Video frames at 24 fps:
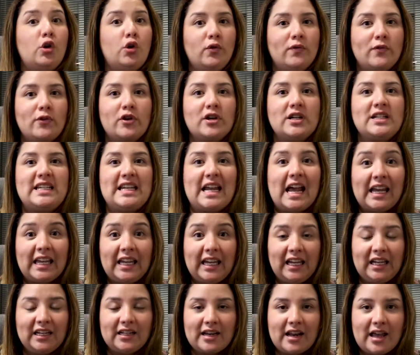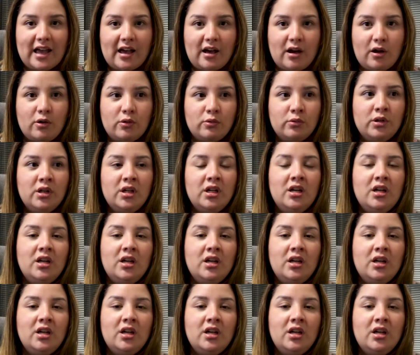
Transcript: over a decade now,